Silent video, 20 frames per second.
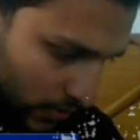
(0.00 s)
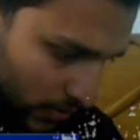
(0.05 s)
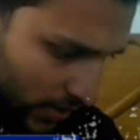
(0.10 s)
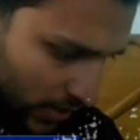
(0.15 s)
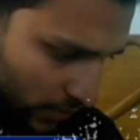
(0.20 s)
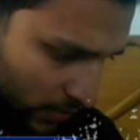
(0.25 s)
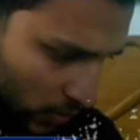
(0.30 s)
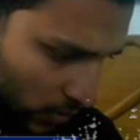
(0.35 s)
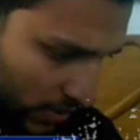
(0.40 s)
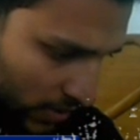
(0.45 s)

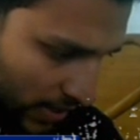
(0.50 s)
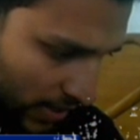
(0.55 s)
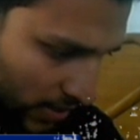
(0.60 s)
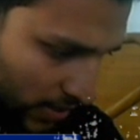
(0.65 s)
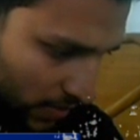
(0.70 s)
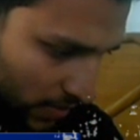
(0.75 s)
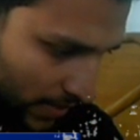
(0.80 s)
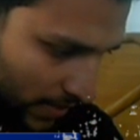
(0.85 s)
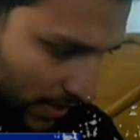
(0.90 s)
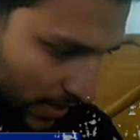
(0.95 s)
20 more
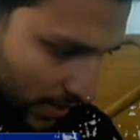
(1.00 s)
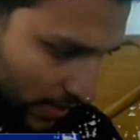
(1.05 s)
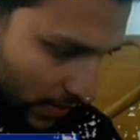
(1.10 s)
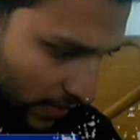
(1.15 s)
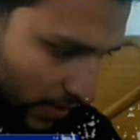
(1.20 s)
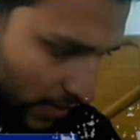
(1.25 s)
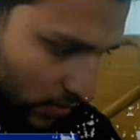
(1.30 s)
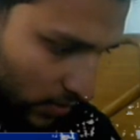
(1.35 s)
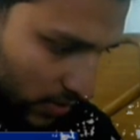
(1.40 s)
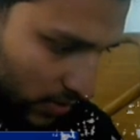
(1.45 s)
seconds remaining.
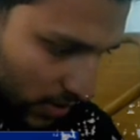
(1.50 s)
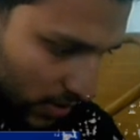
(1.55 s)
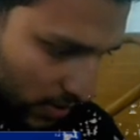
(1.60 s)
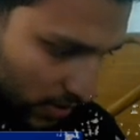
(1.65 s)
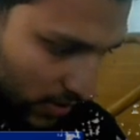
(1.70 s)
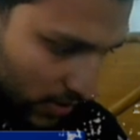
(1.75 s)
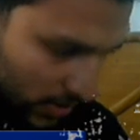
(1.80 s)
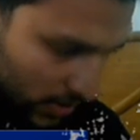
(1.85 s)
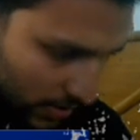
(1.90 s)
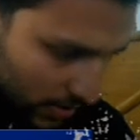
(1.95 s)
Why don't
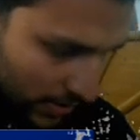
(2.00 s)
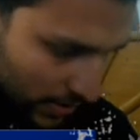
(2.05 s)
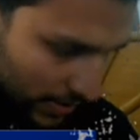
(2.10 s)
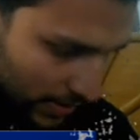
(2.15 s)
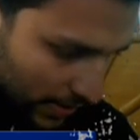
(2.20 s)
just